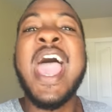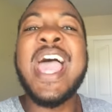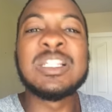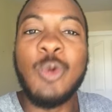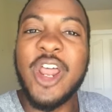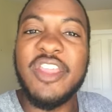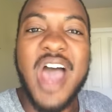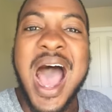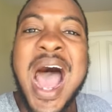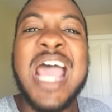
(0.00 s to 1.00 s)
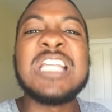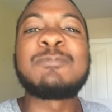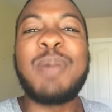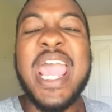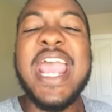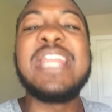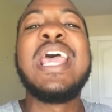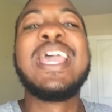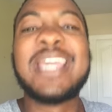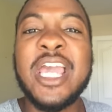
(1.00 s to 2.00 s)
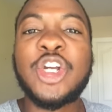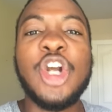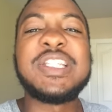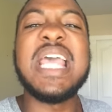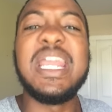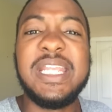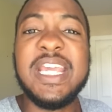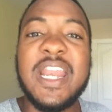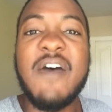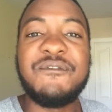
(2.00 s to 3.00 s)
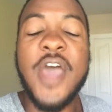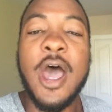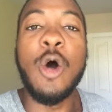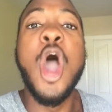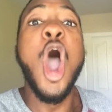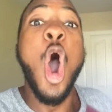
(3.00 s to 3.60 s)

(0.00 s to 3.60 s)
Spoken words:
as one of the highest paid kickers in the NFL.